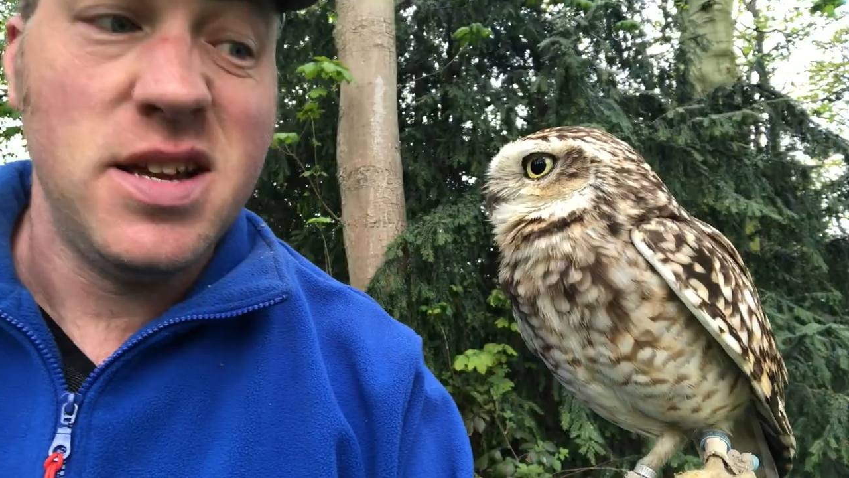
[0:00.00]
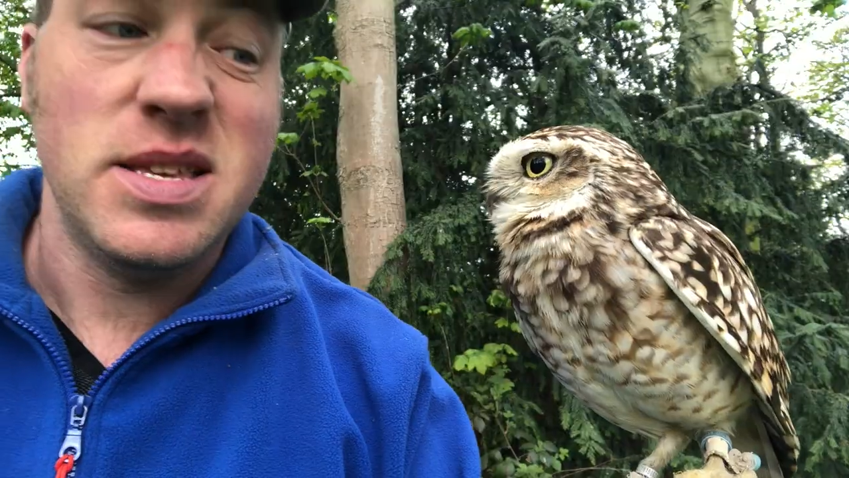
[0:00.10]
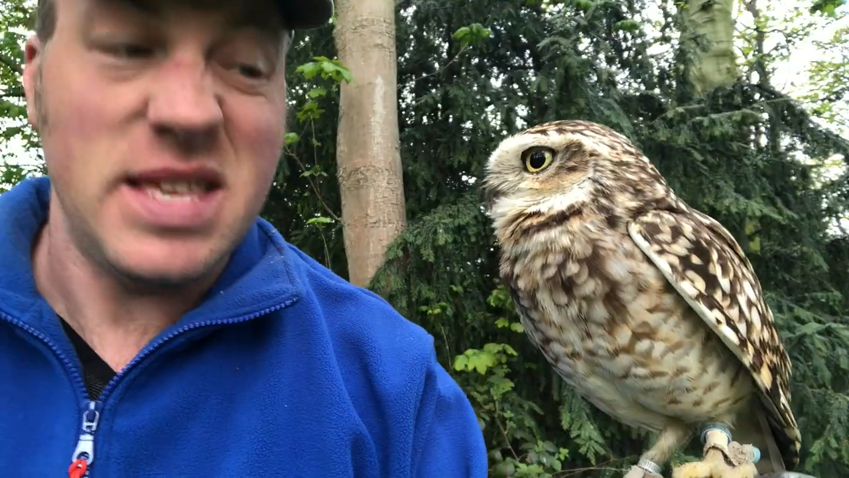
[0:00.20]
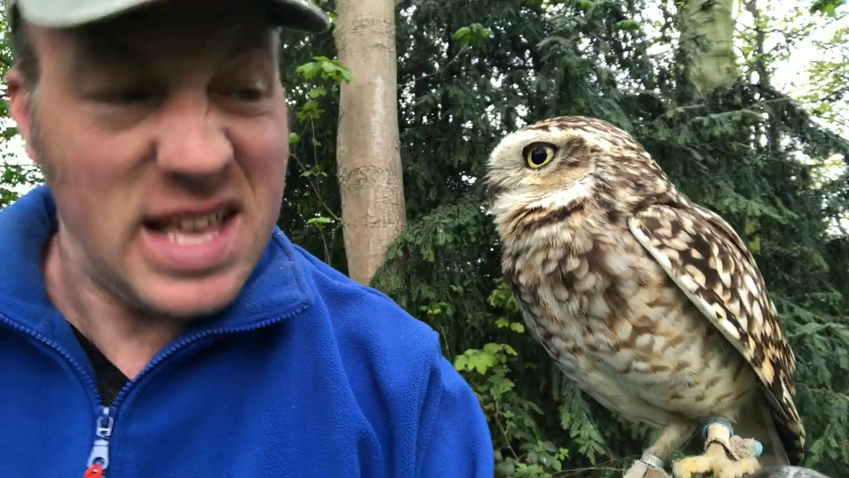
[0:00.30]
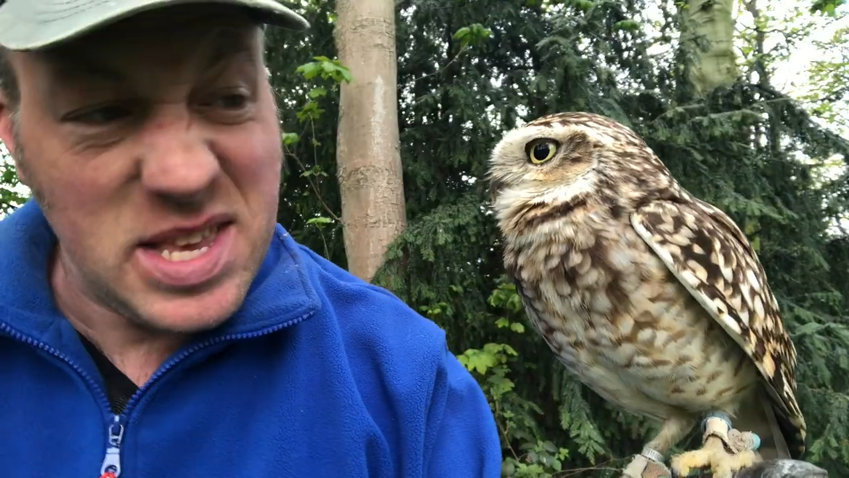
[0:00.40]

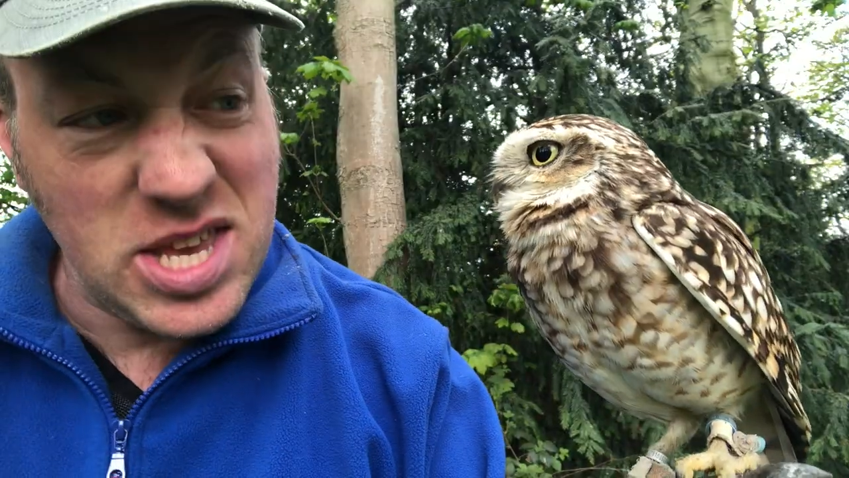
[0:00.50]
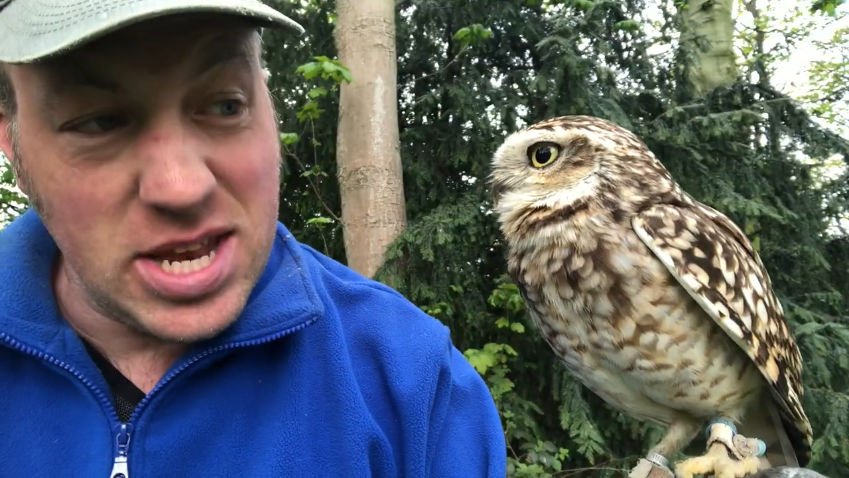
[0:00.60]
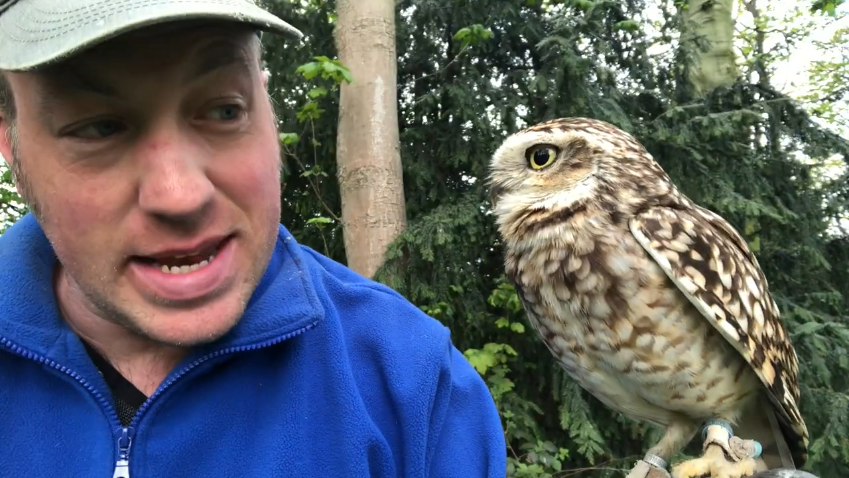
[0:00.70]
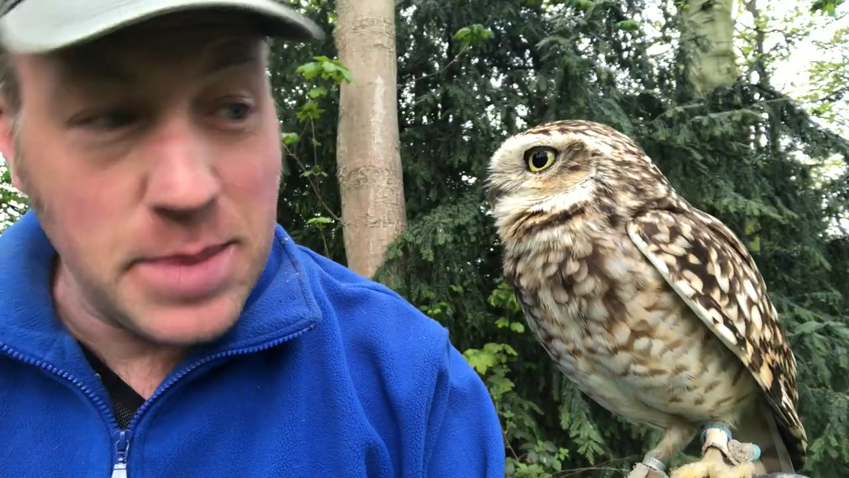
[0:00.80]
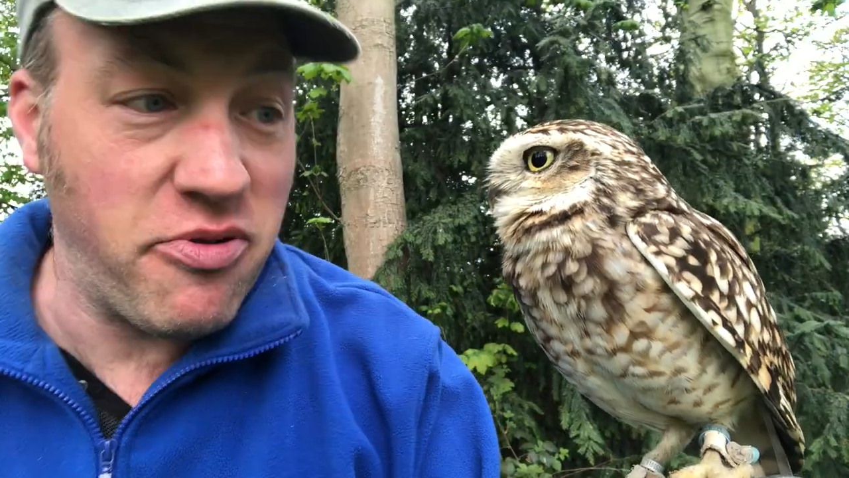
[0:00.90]
So that
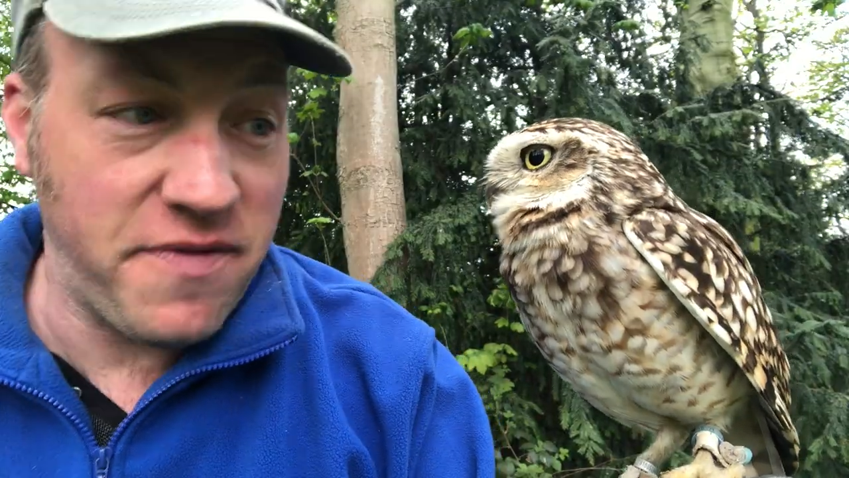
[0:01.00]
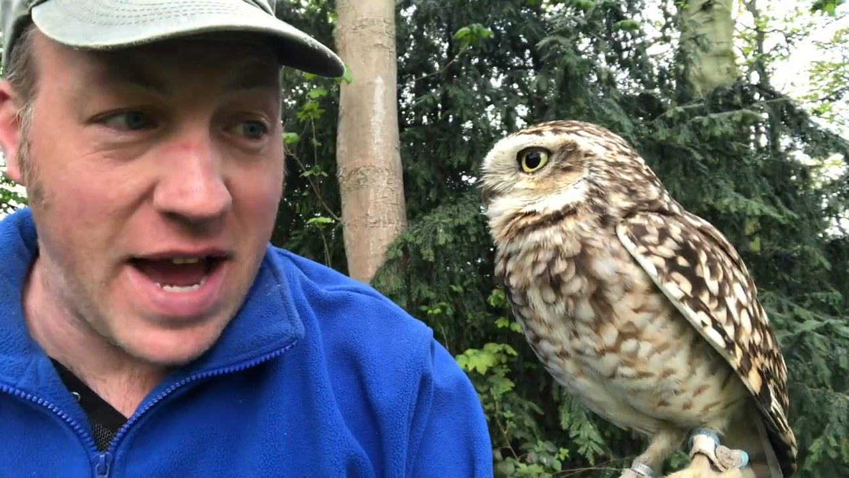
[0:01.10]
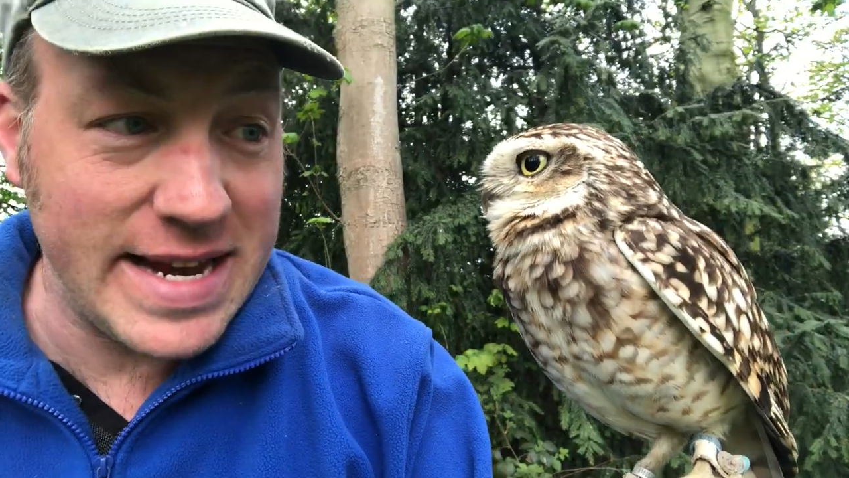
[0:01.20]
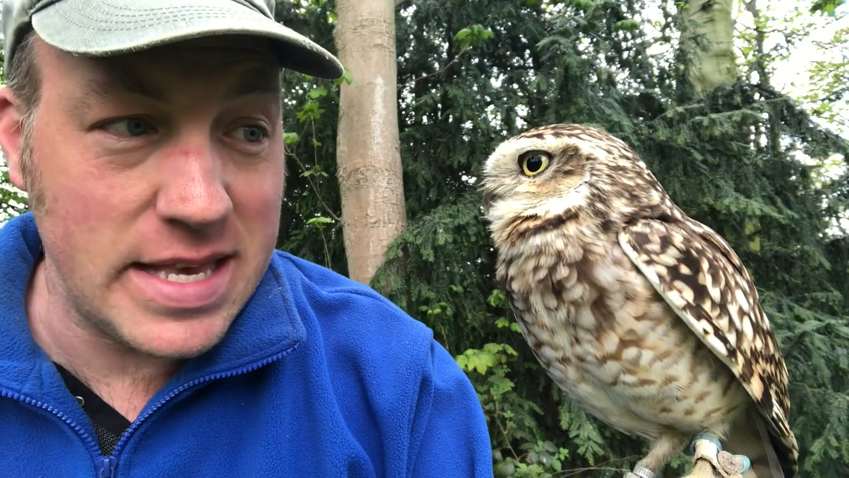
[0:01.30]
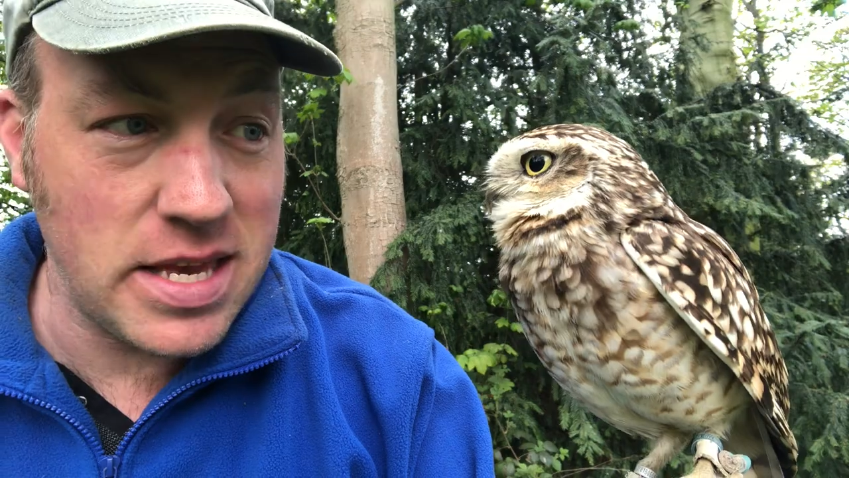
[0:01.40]
certainly
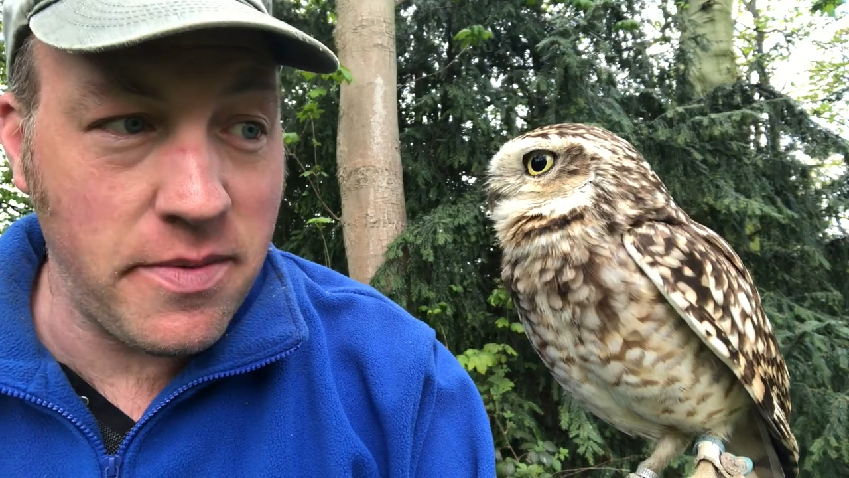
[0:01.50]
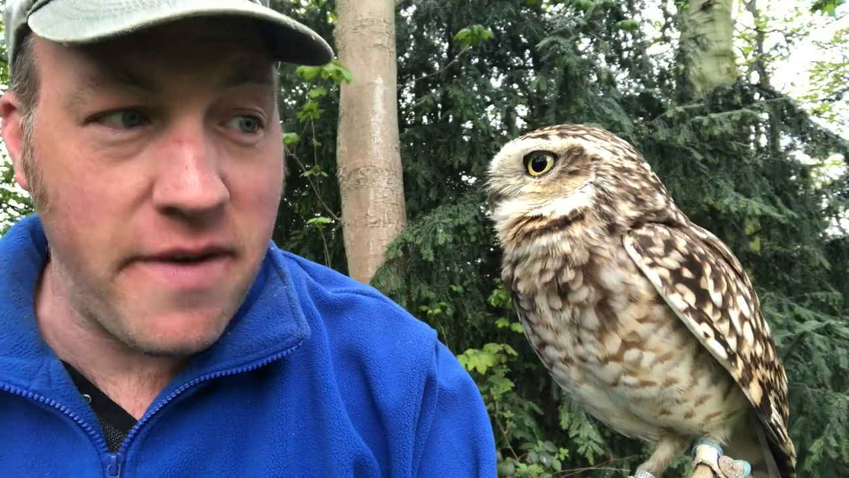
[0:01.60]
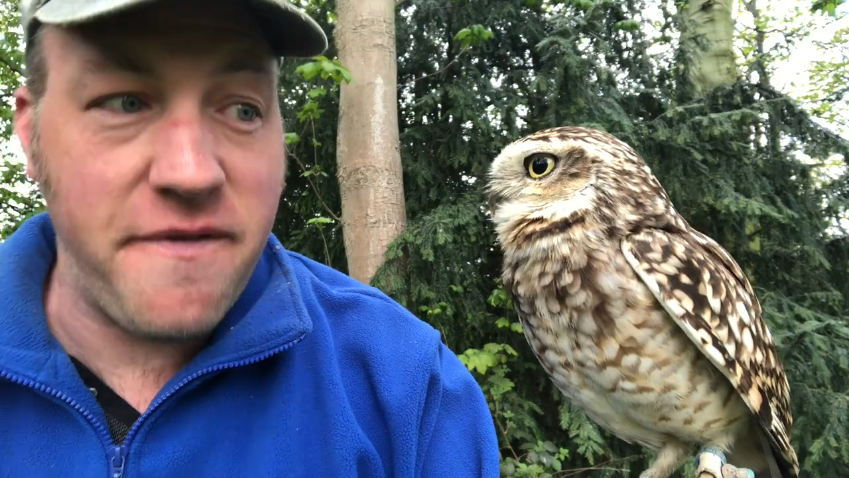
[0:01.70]
provided some